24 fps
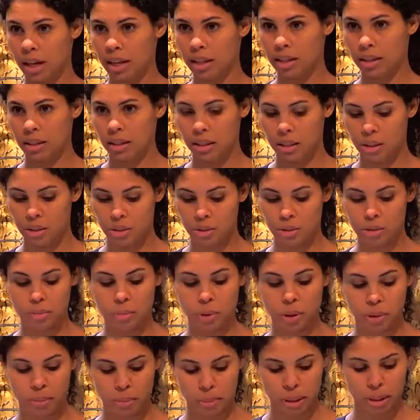Correct. The use
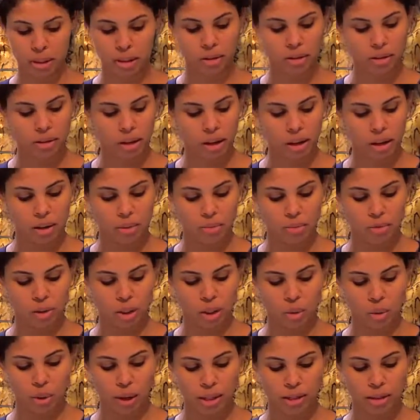permit
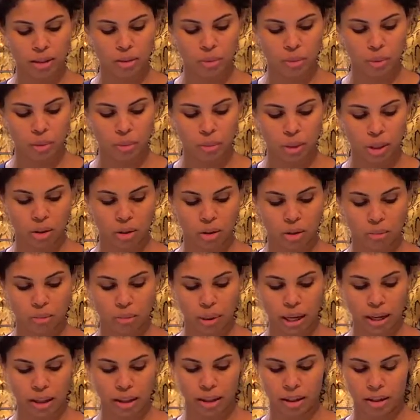request will be heard
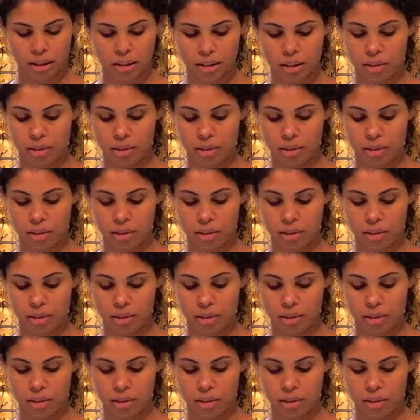by the